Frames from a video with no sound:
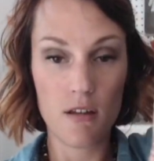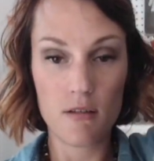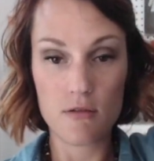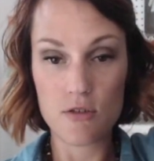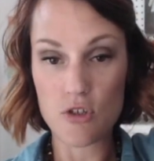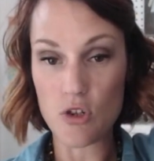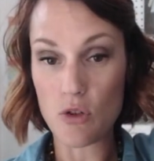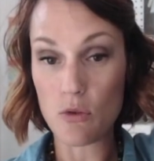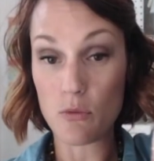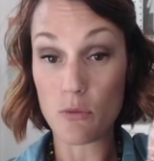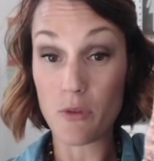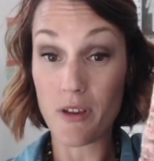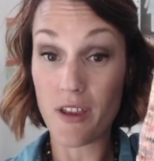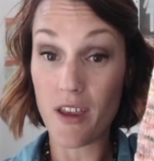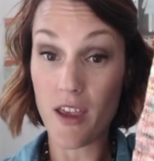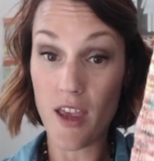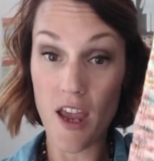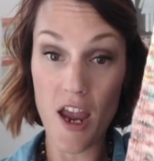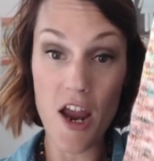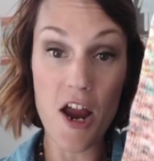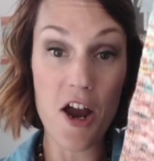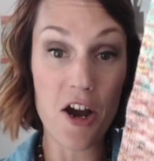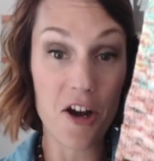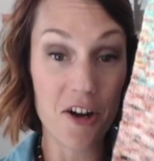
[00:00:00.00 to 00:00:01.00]
don't really
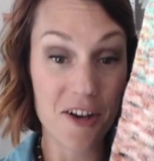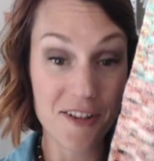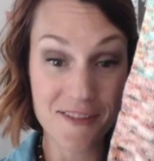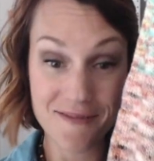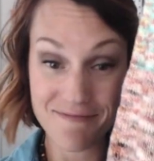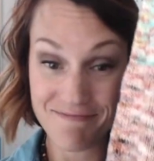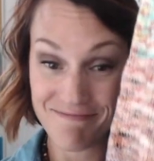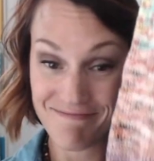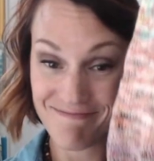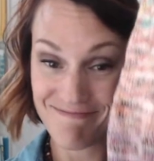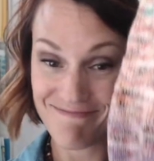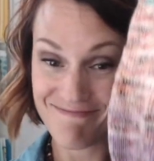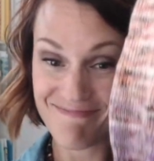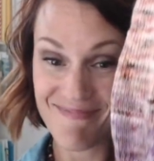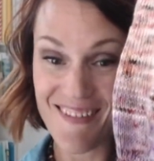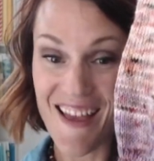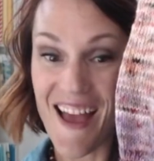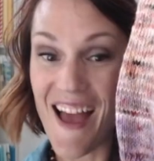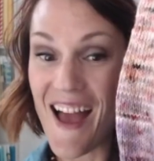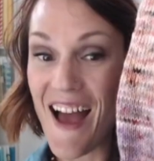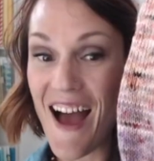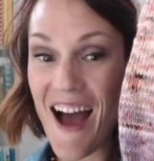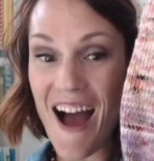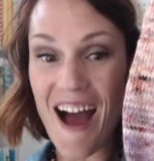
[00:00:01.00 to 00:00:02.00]
care.
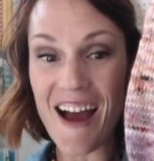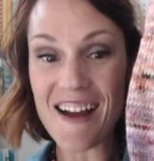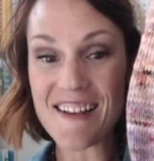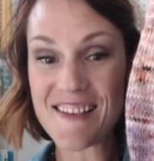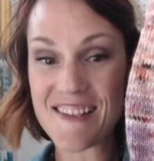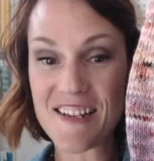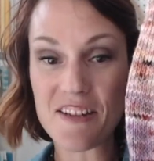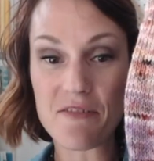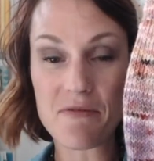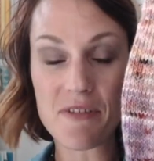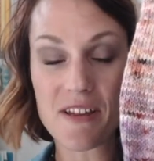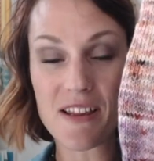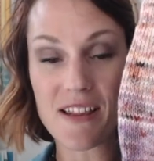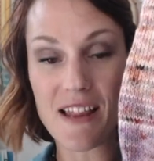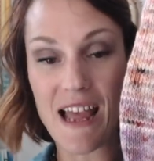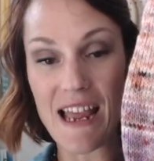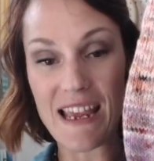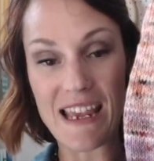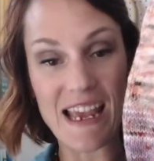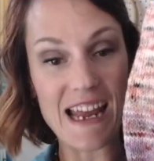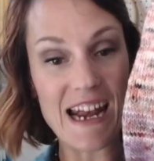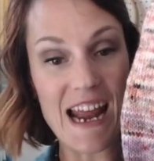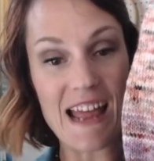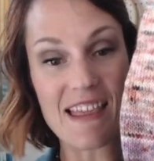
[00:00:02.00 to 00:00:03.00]
I still really
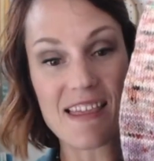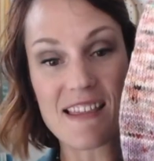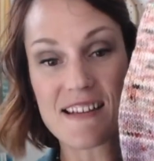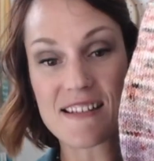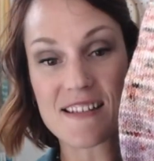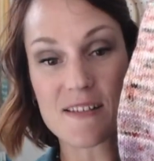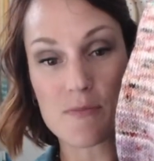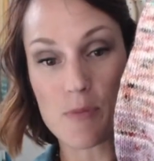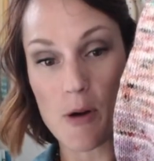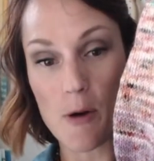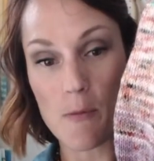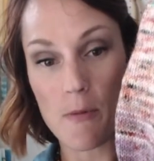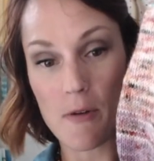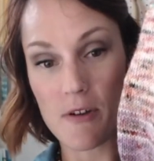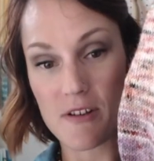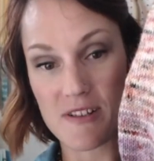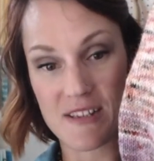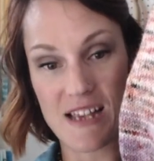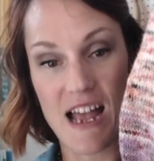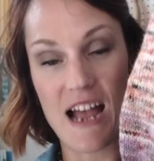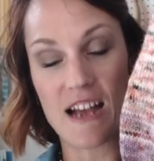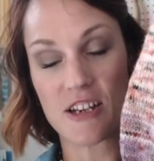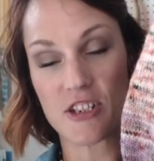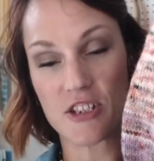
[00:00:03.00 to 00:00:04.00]
like it. And this purple is
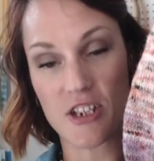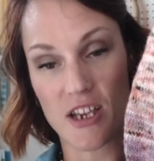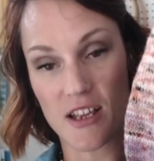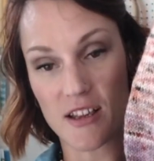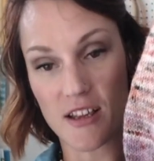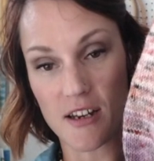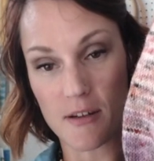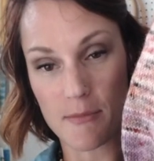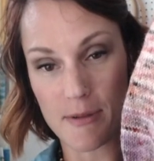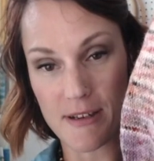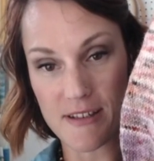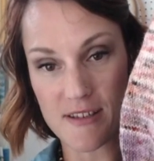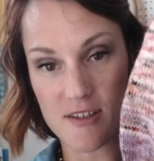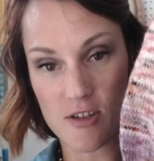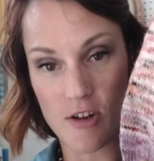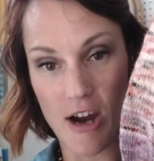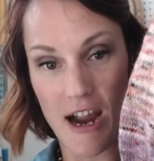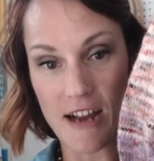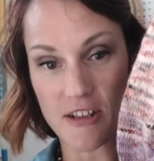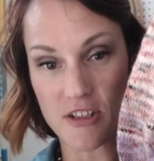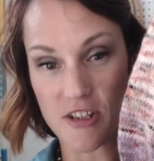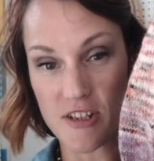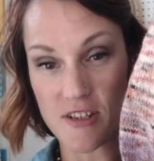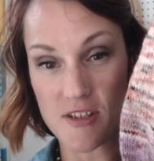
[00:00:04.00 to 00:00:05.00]
actually a little bit
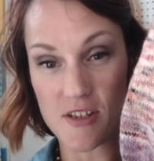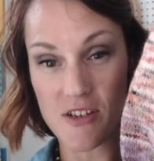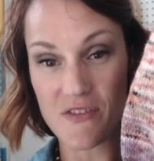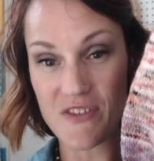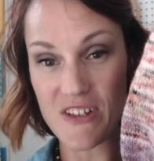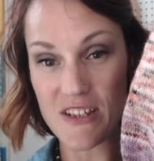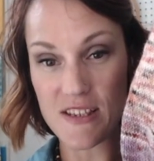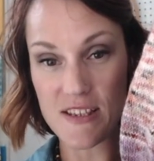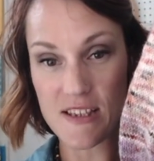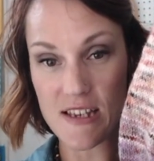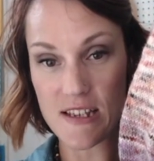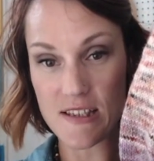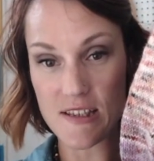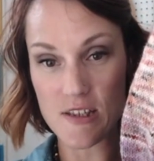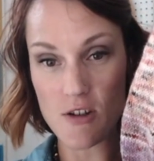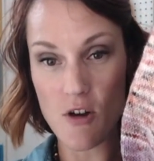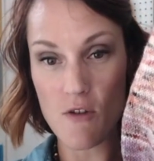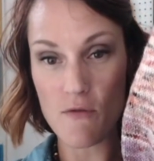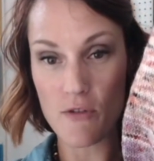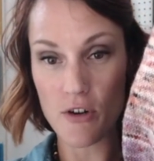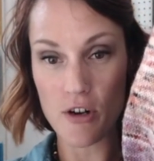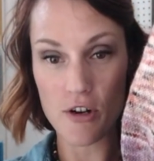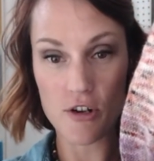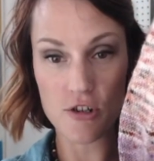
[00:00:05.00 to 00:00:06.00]
scratchy. So if it sits
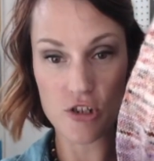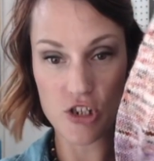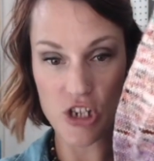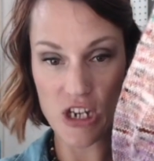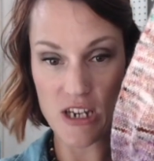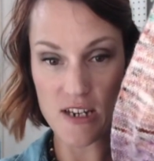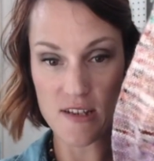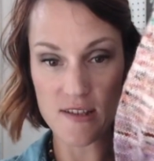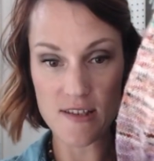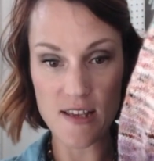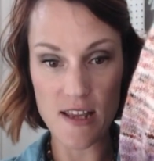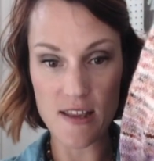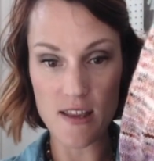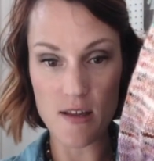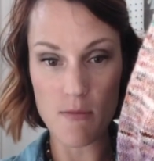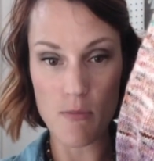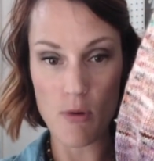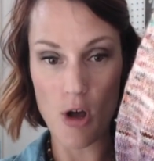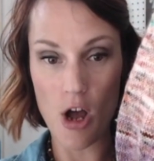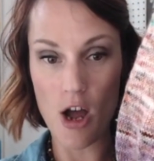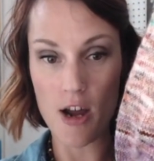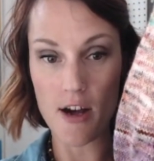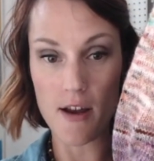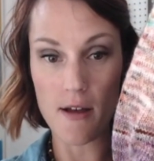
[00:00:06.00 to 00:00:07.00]
over her jeans at the
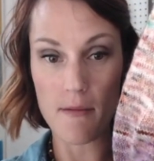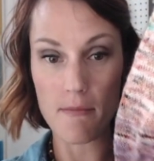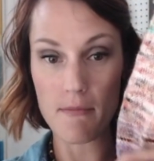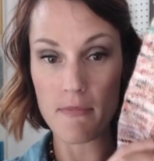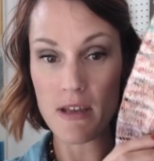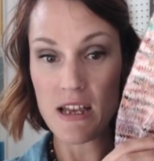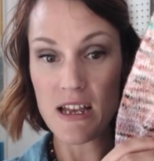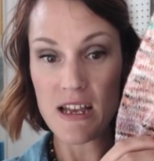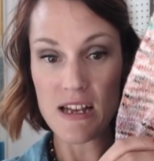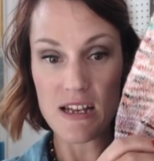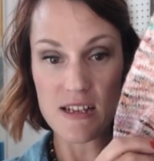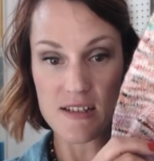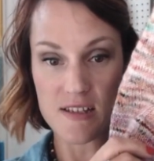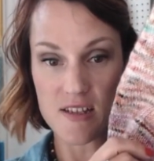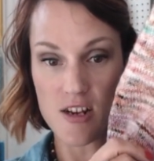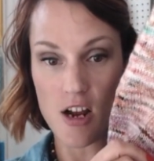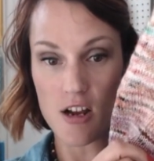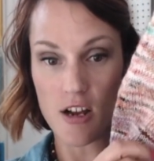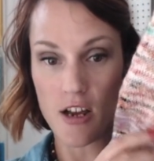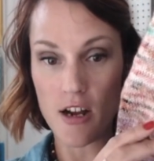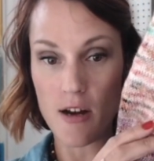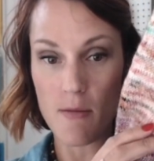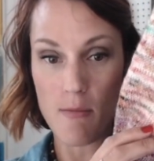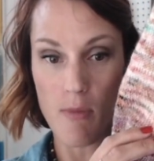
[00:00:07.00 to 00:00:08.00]
bottom, it's
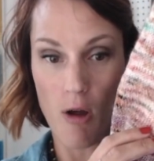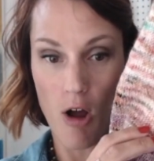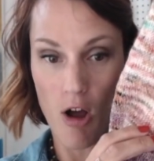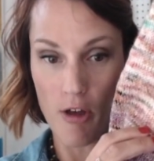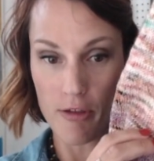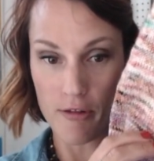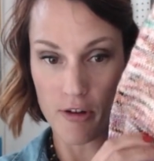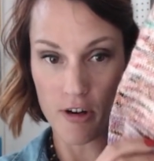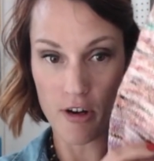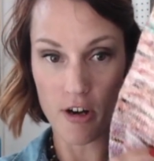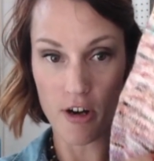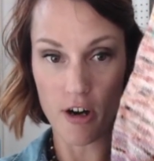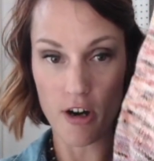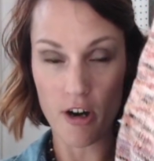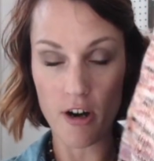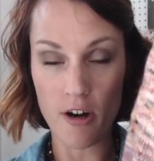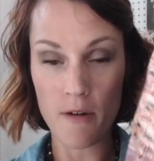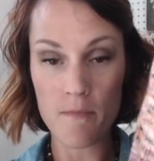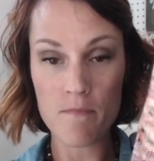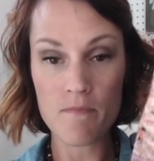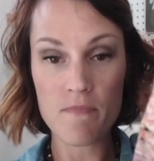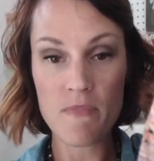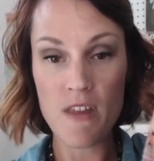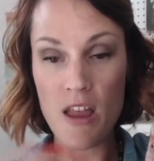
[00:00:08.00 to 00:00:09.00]
not going to bother
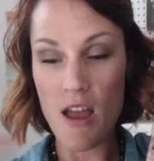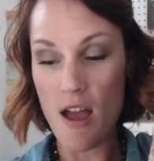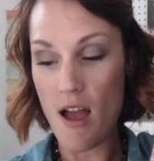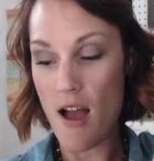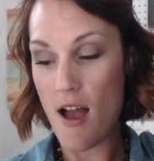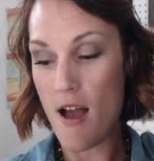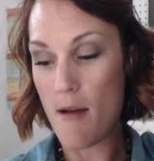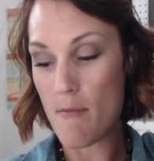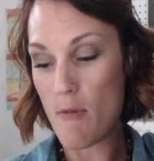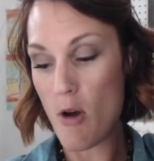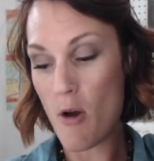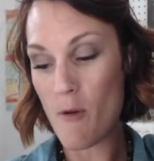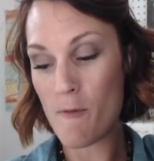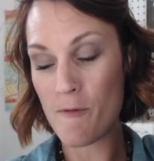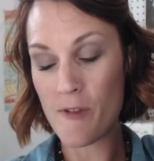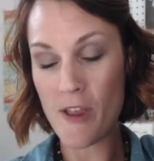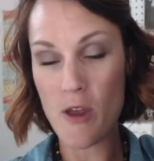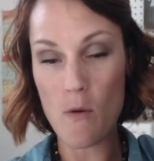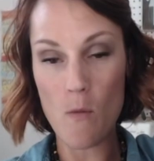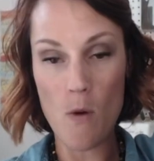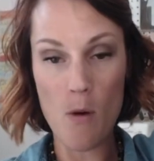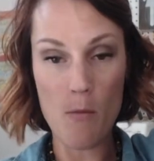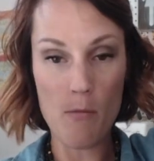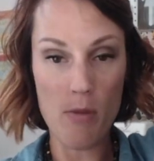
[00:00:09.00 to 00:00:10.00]
her. Hopefully
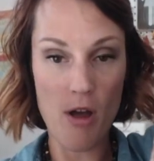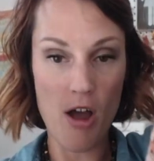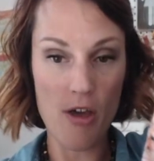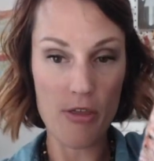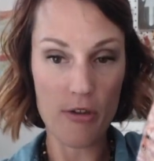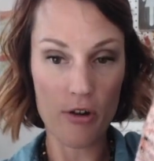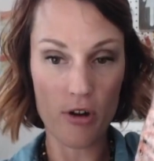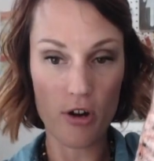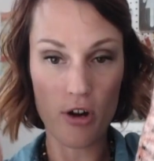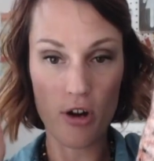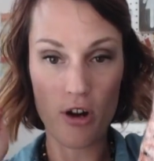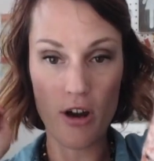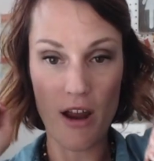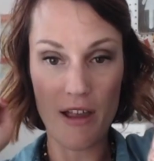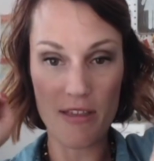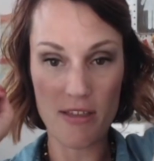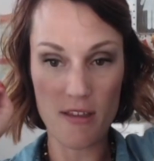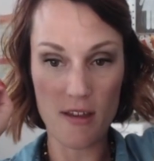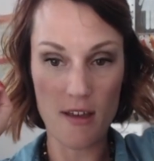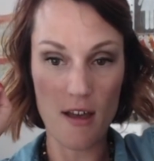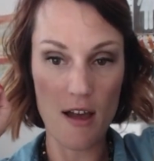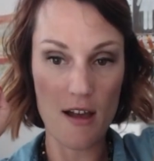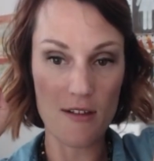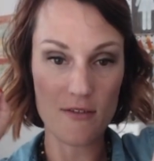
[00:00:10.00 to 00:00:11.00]
it won't bother her at
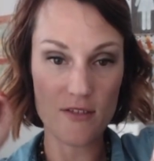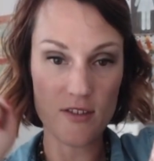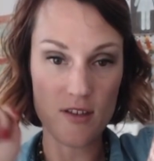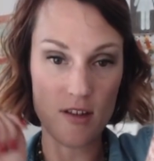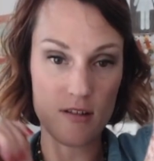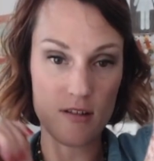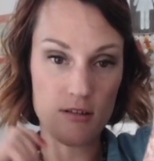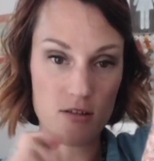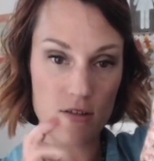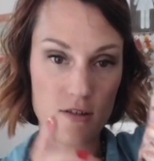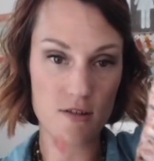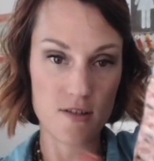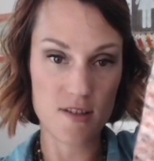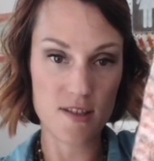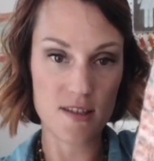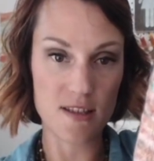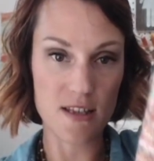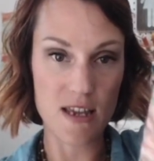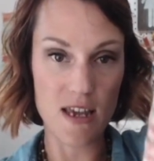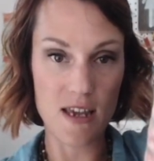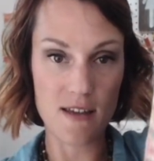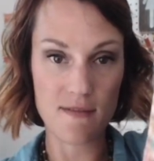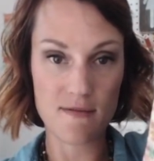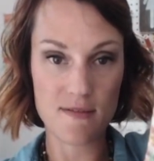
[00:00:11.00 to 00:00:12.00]
the cuffs on her
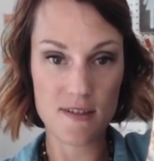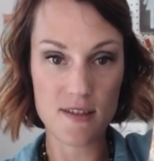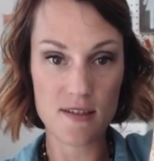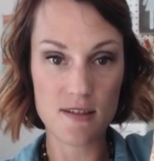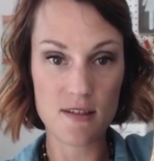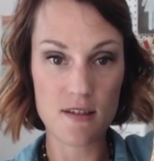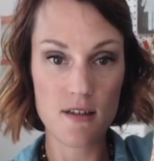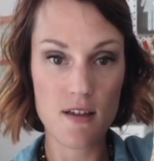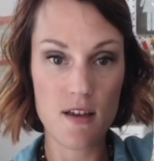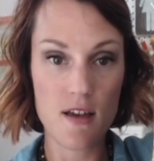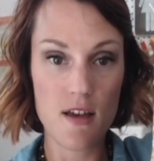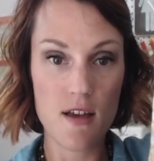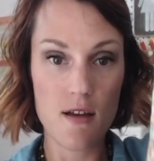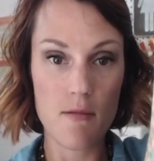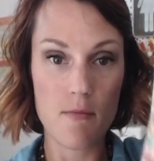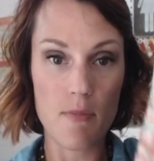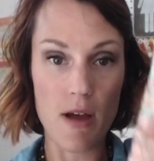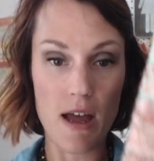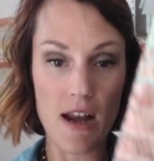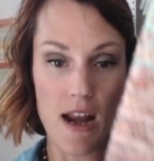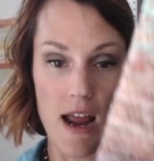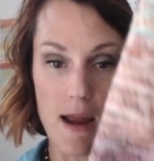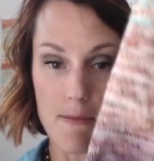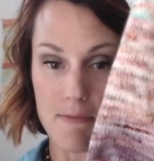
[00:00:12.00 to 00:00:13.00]
sleeves.
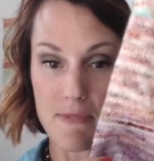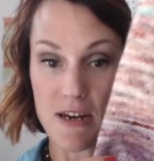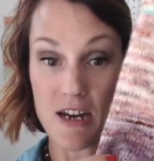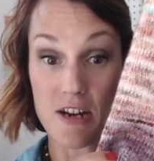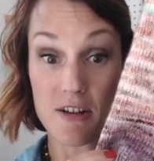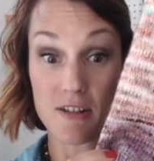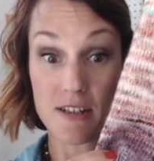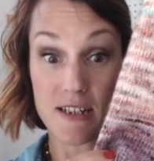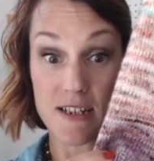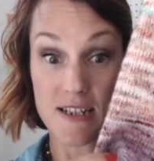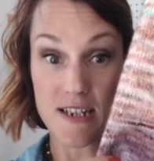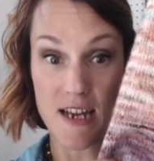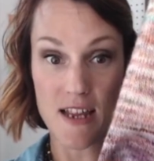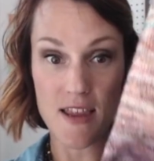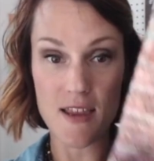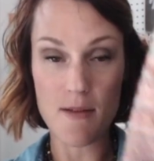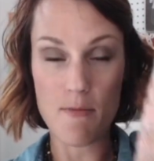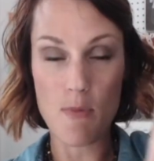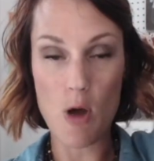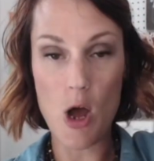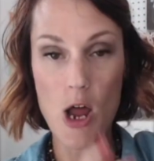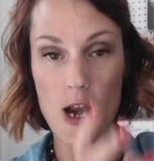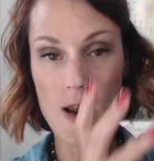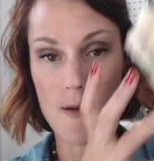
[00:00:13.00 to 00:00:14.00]
But I'm nearly done the
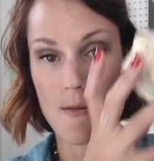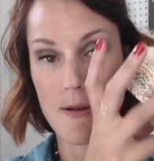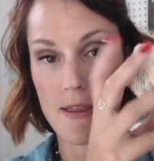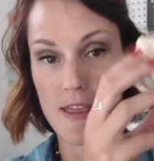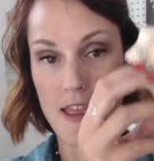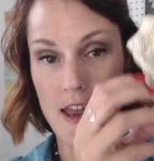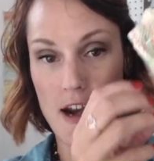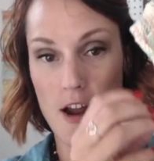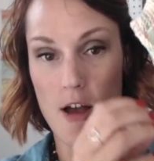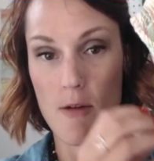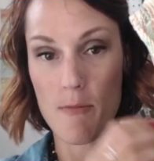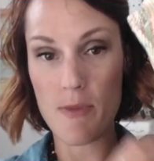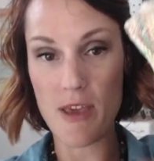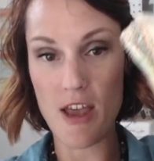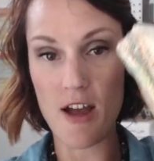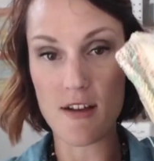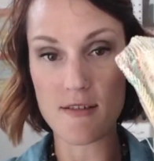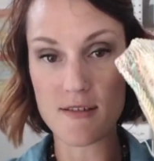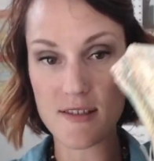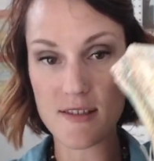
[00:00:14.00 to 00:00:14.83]
bottom and then I'll be on